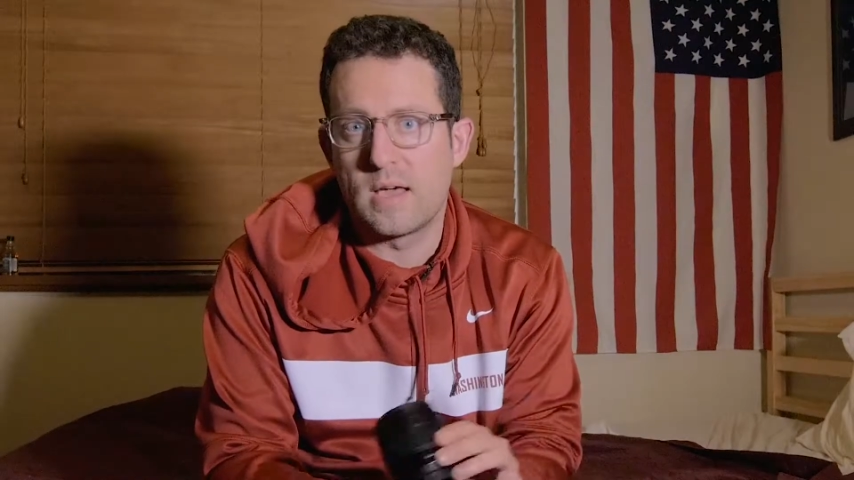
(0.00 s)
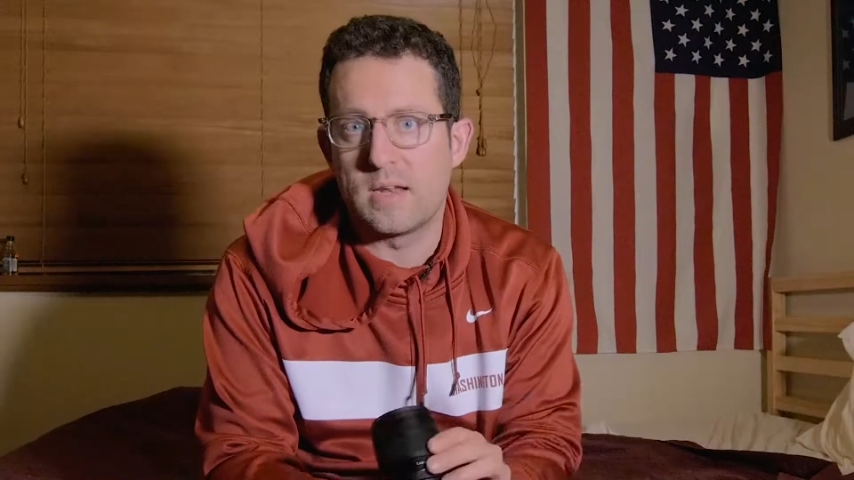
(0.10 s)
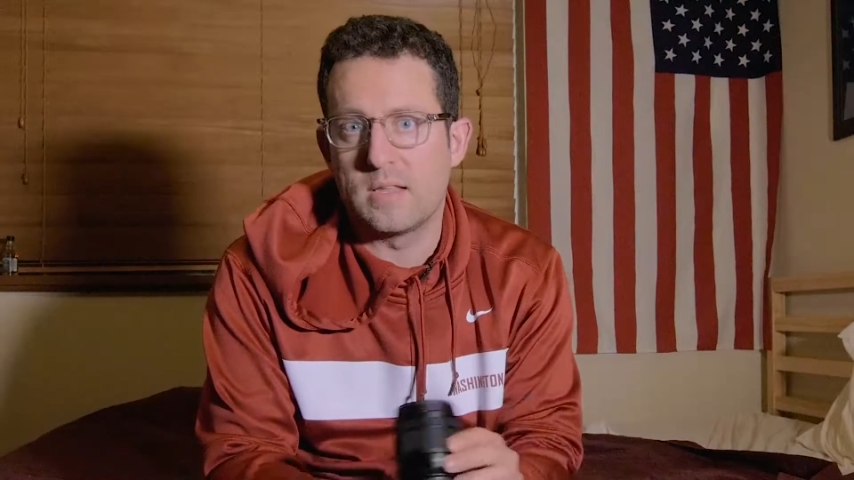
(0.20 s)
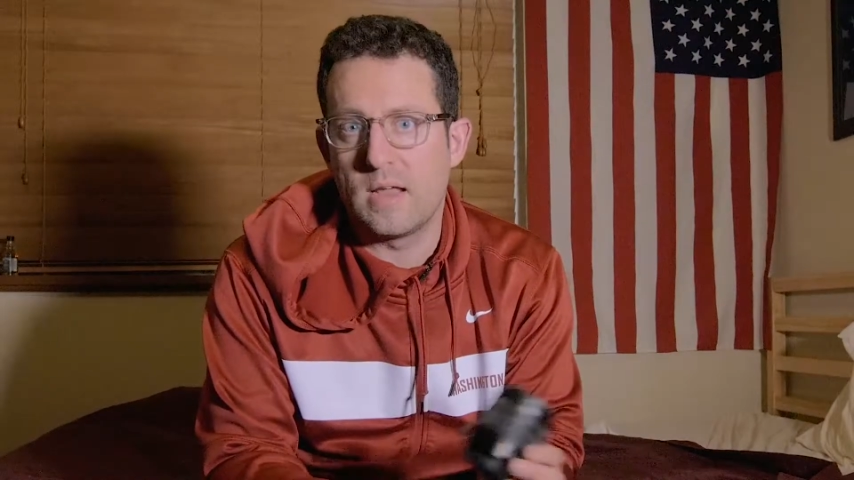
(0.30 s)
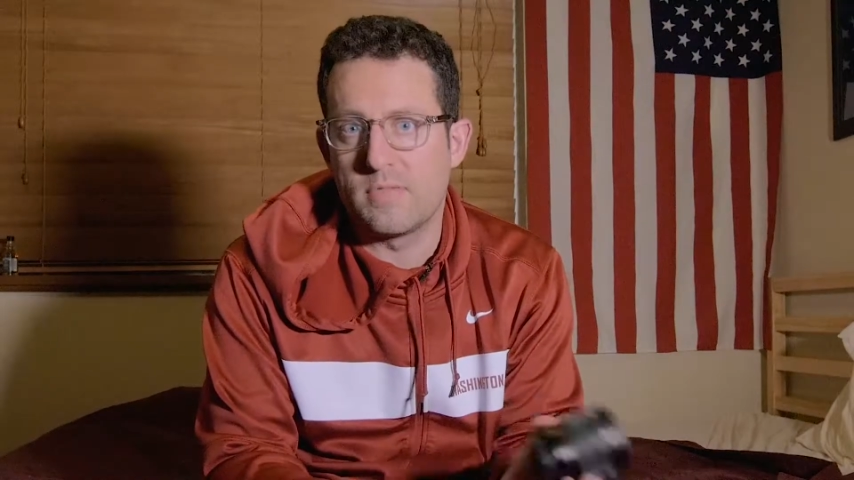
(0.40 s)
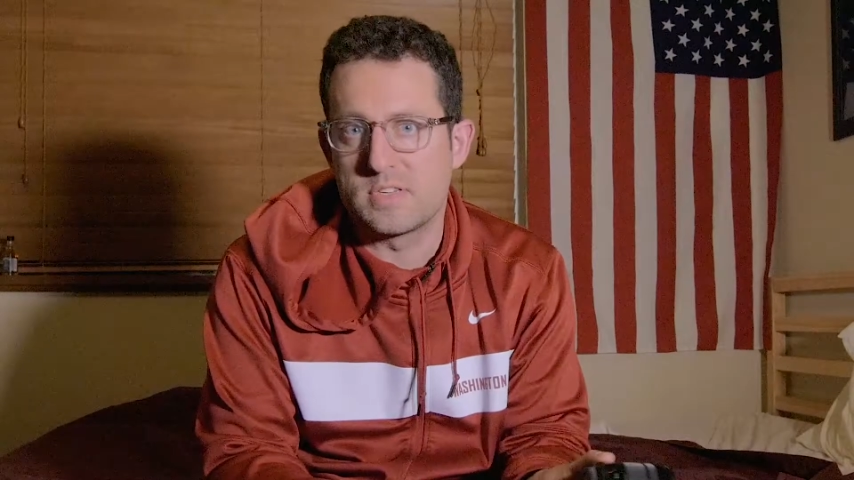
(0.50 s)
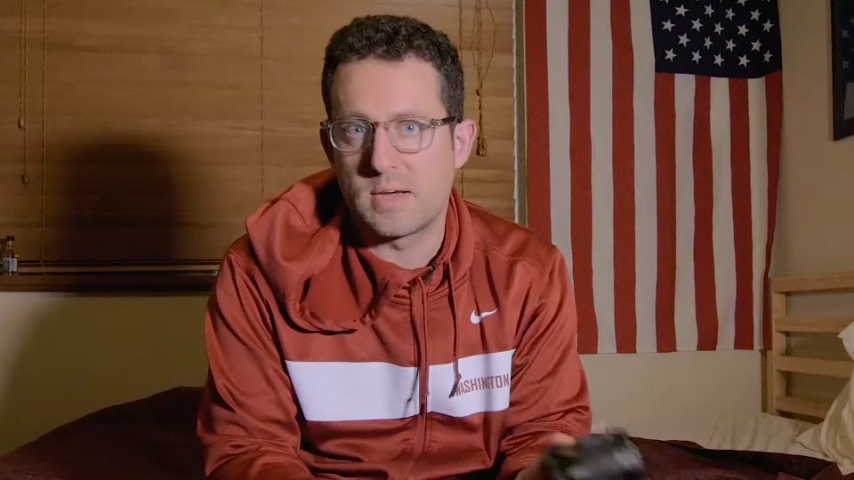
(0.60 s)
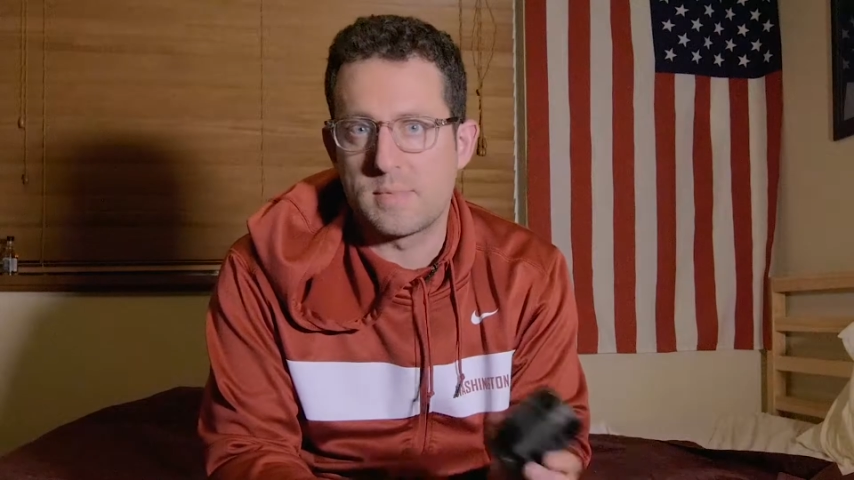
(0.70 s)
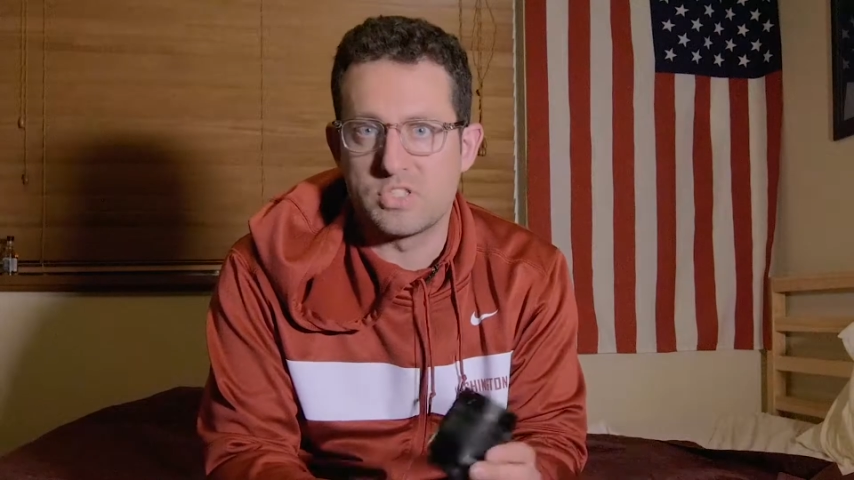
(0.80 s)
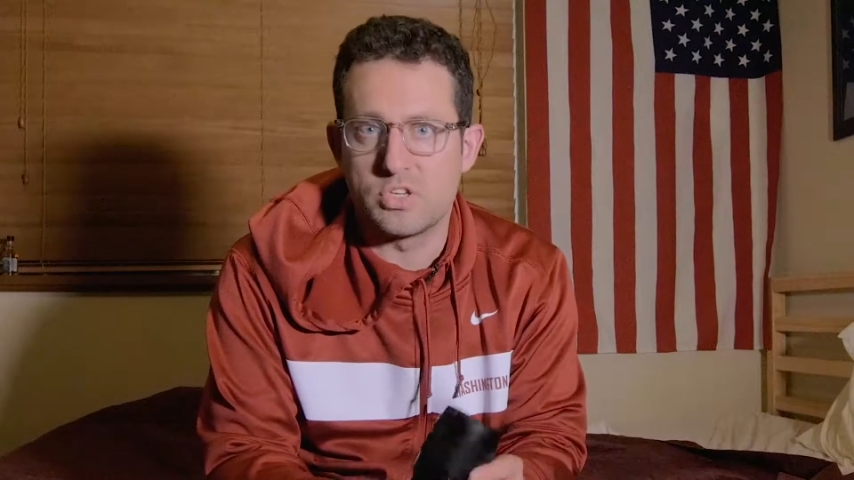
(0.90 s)
that every
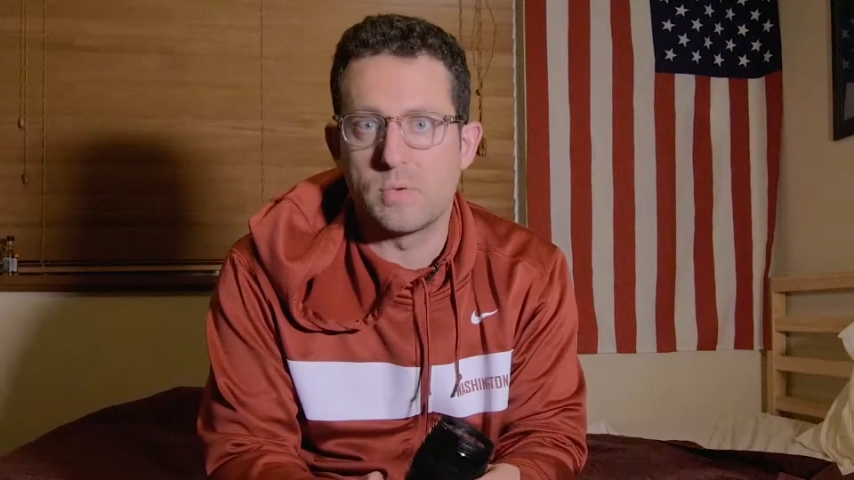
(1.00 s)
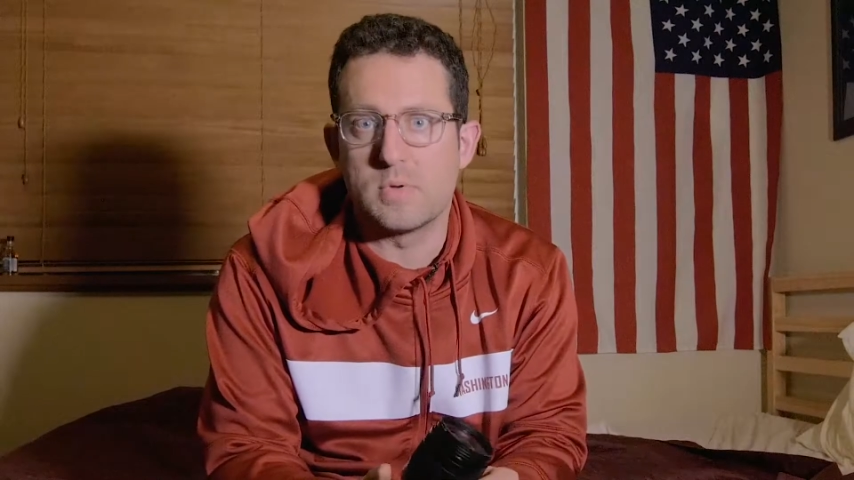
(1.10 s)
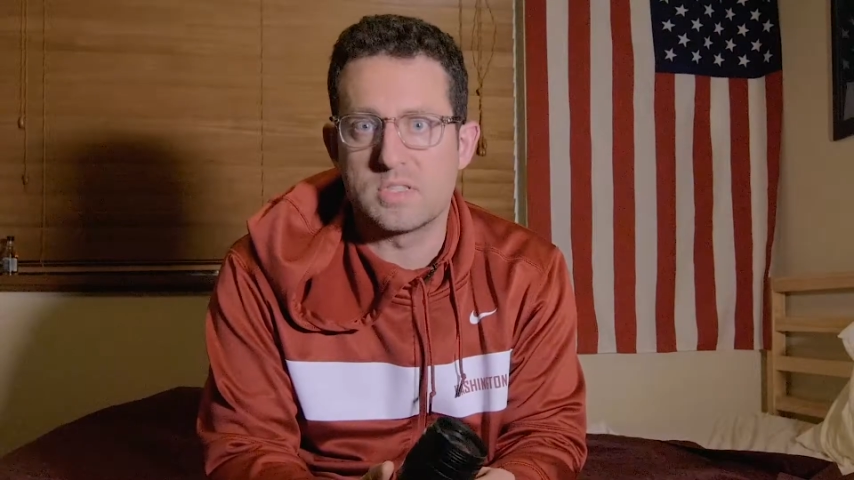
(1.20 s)
time I zoom,